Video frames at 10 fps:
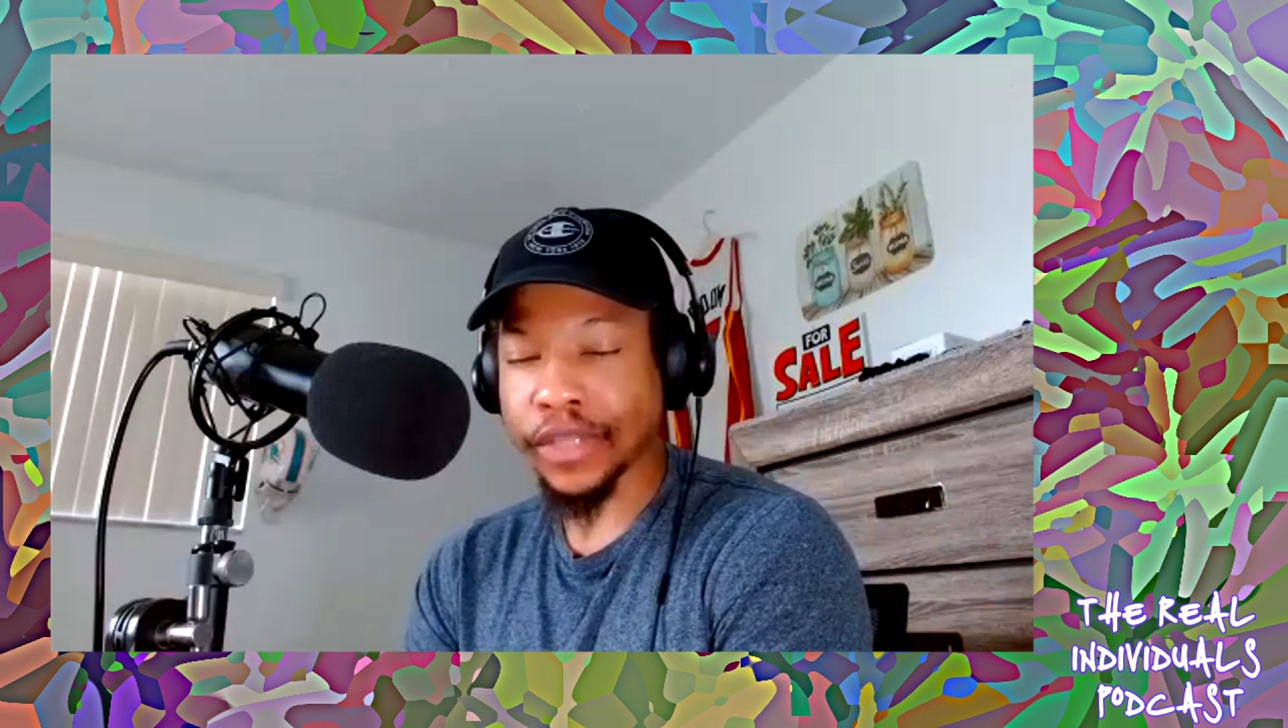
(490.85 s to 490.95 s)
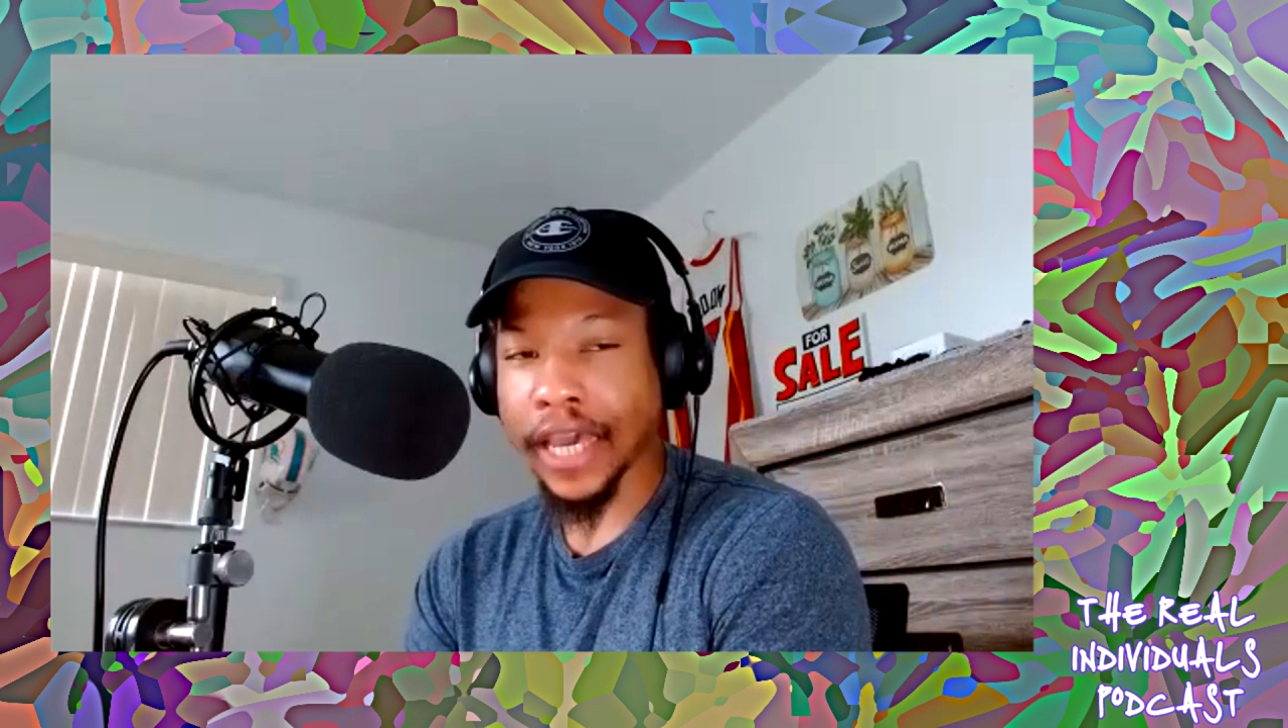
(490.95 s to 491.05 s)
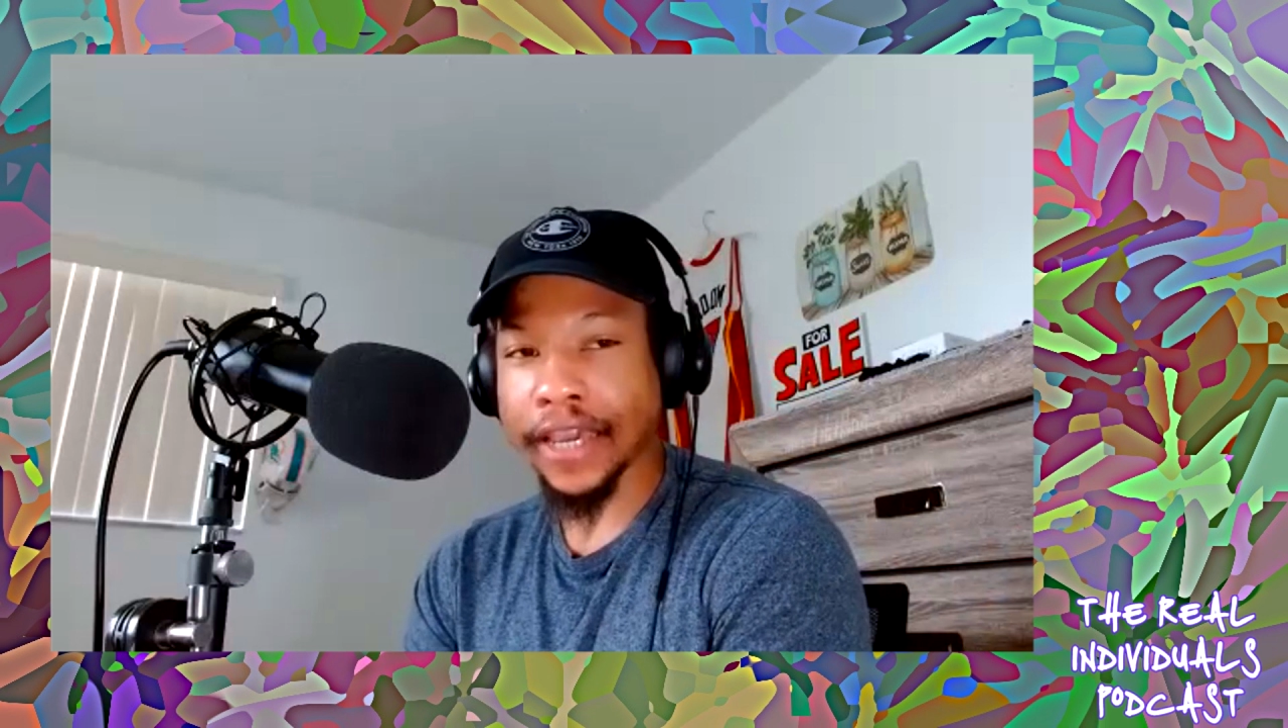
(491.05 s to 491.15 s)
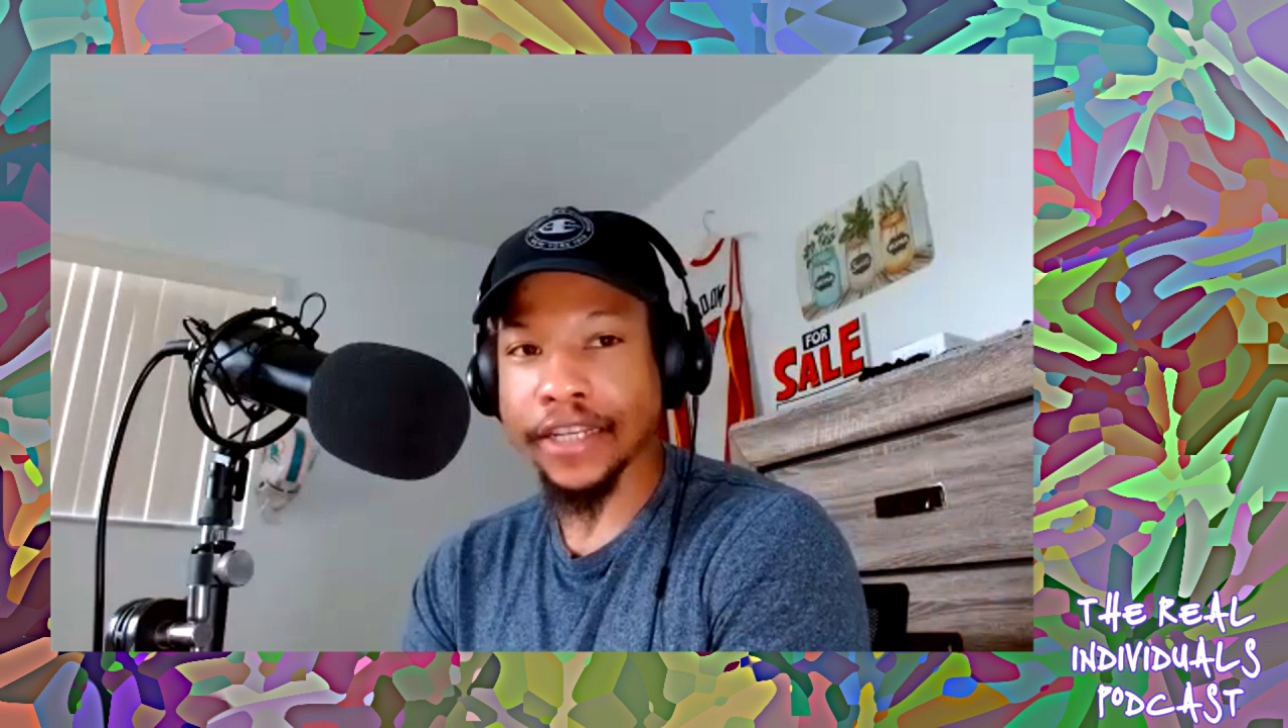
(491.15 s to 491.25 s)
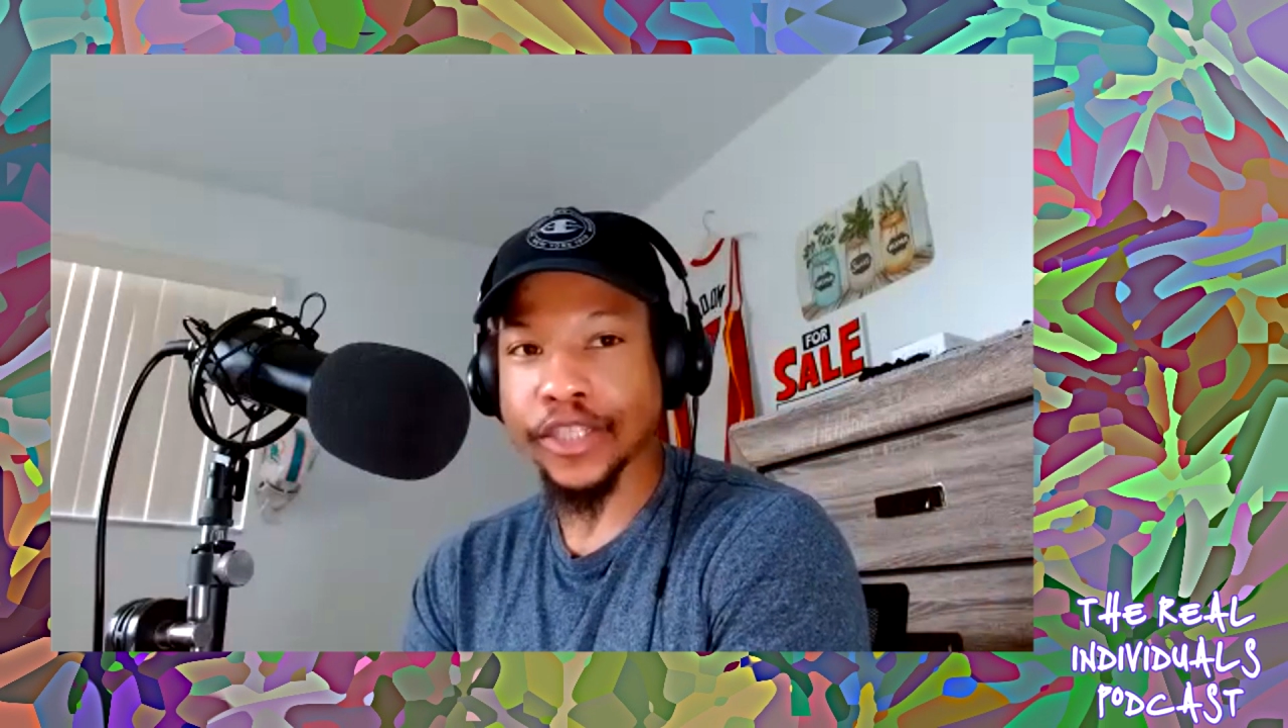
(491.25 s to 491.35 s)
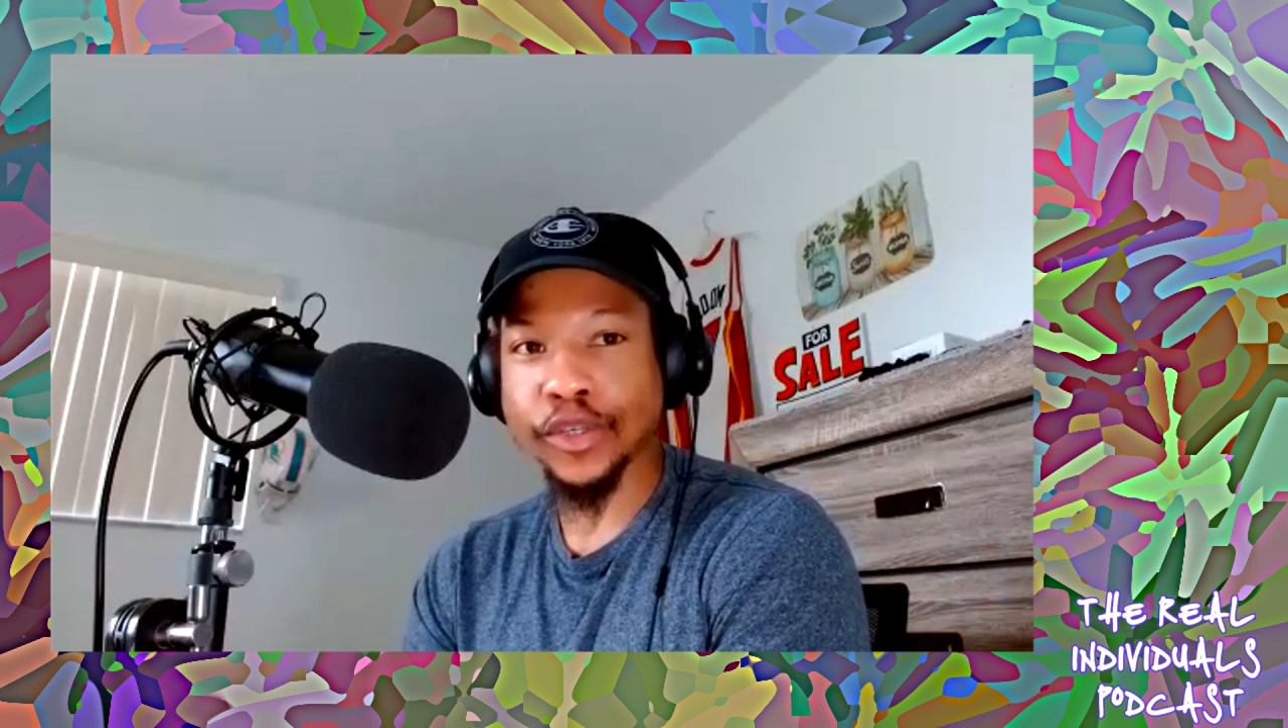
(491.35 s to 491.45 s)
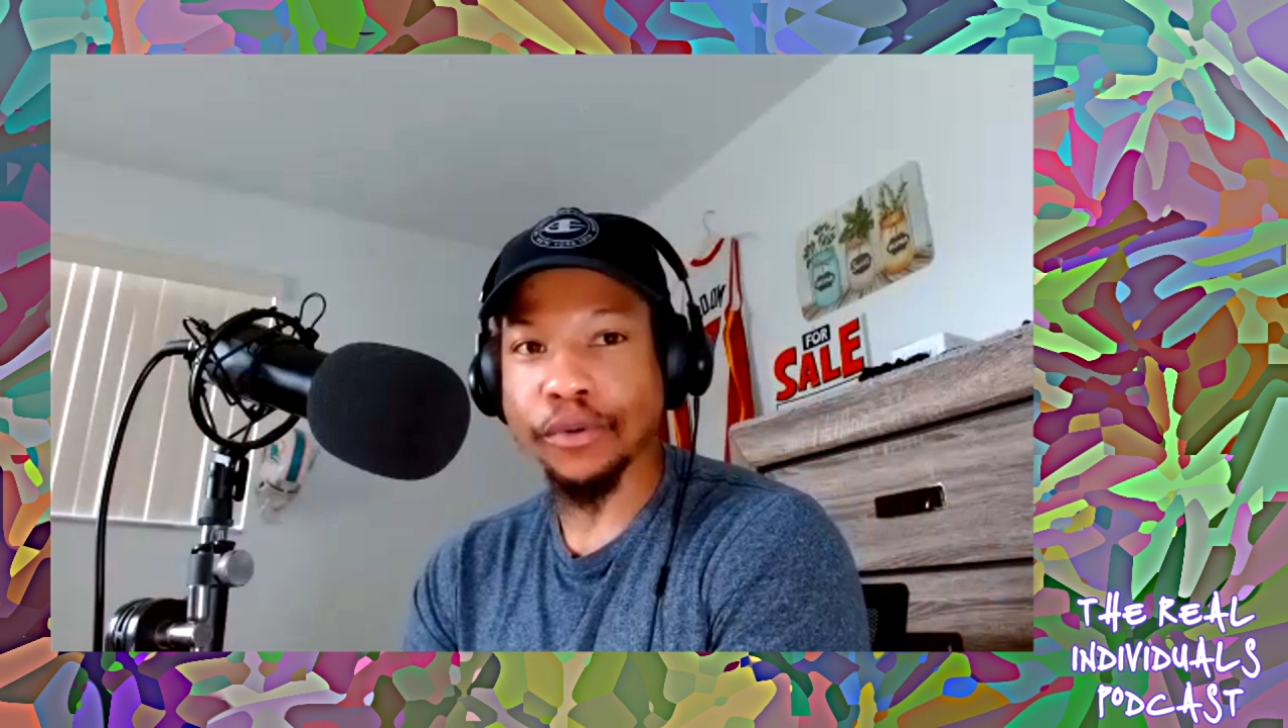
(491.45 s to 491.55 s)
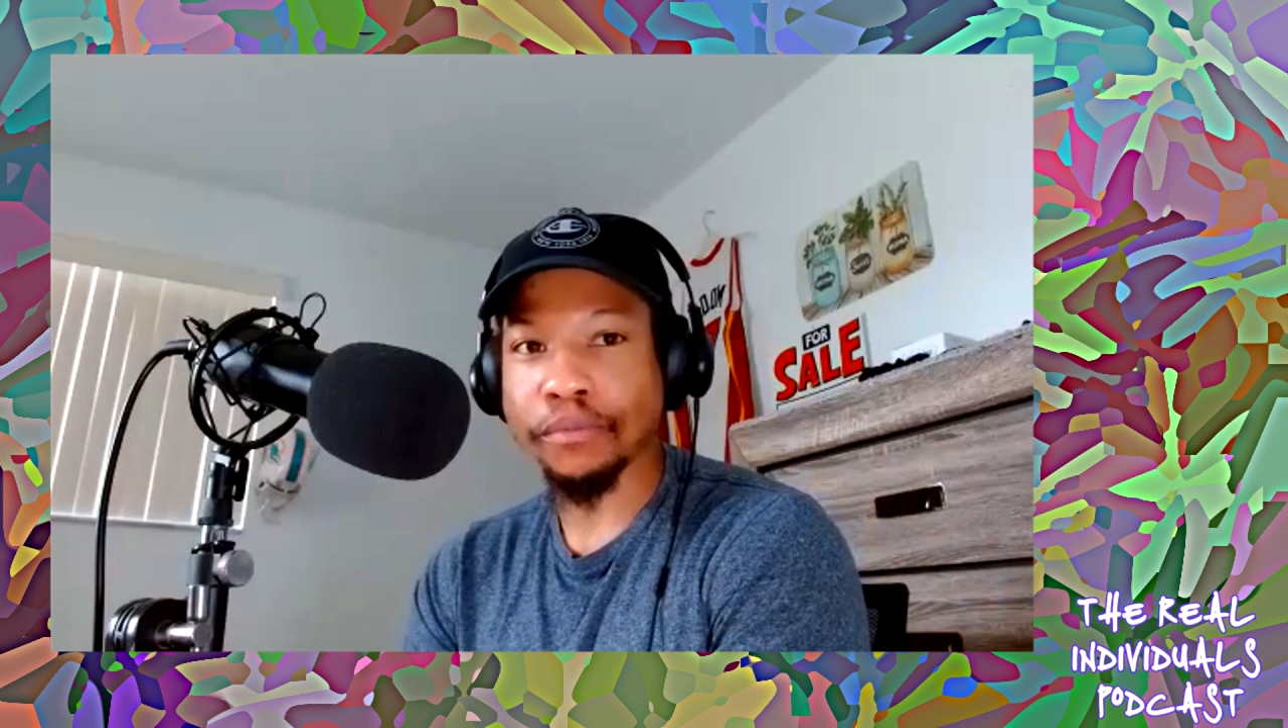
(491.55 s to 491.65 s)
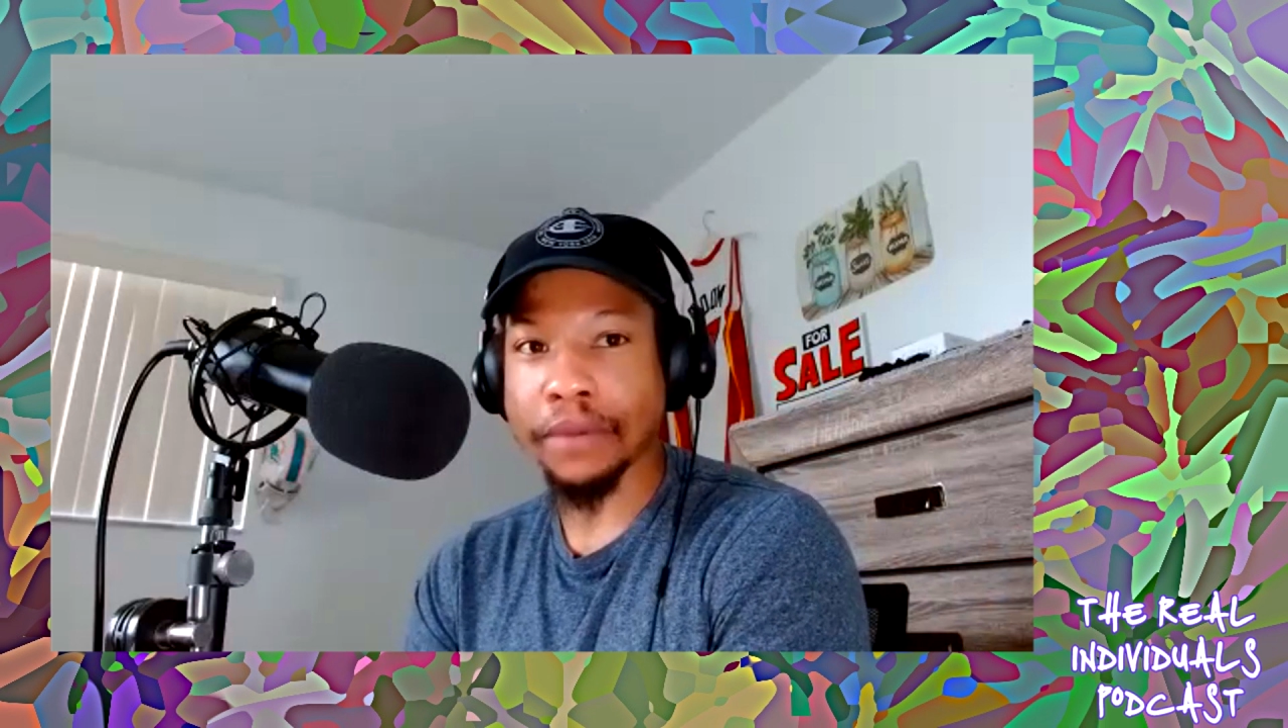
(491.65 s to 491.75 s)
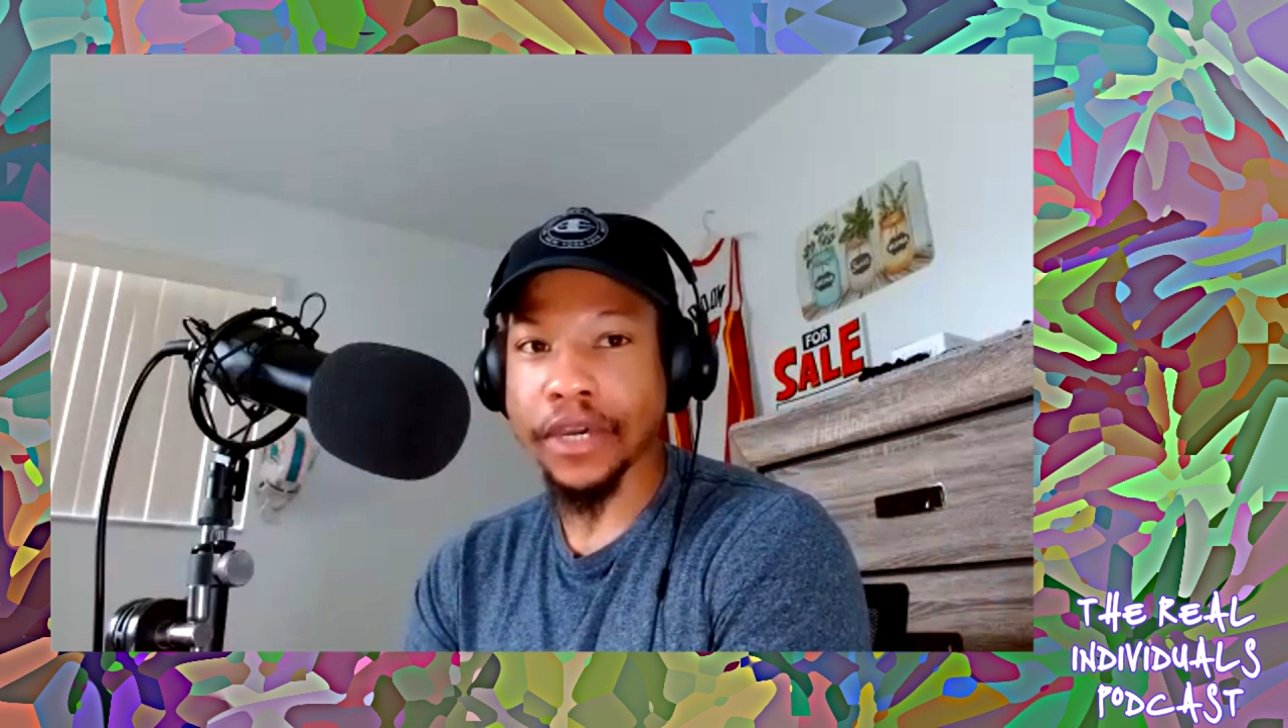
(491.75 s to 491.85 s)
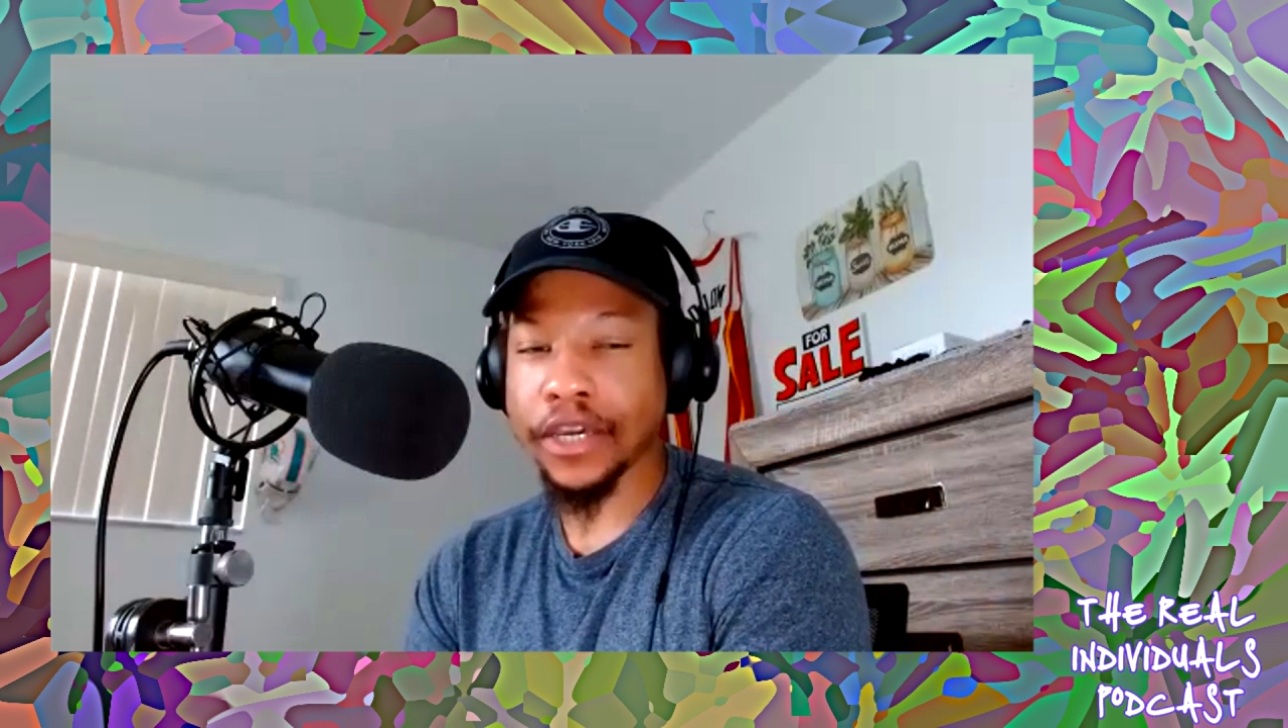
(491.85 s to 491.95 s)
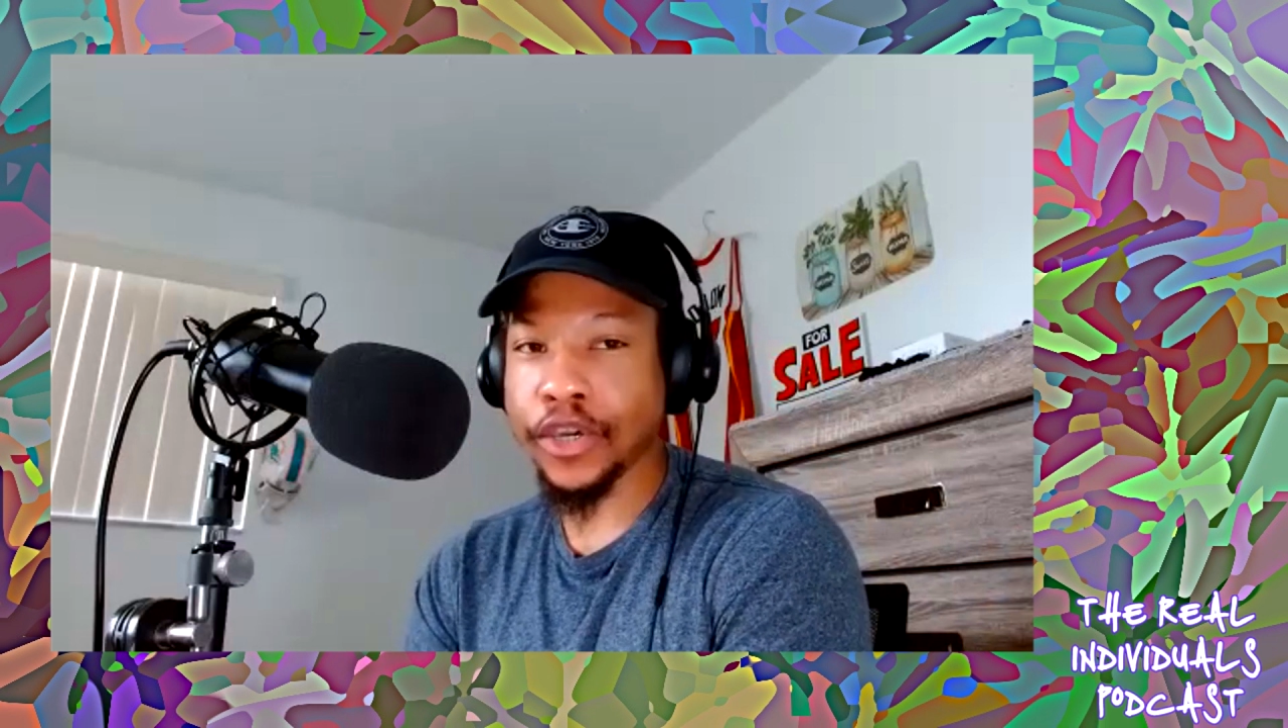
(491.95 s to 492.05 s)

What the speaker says: thinking until maybe